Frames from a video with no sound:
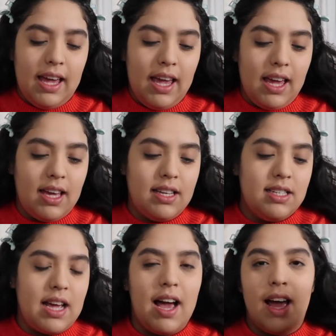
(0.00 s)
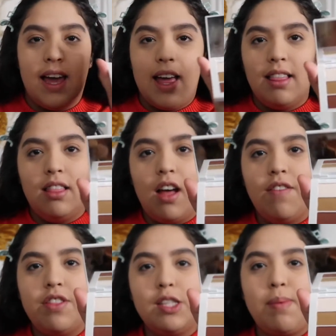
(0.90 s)
and I
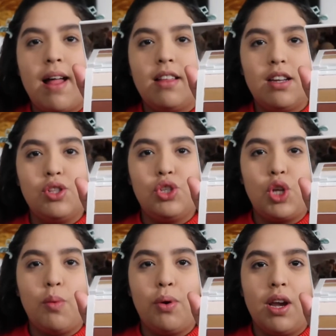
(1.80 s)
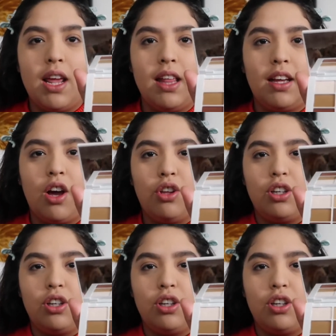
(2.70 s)
love this palette. It's so pretty, like all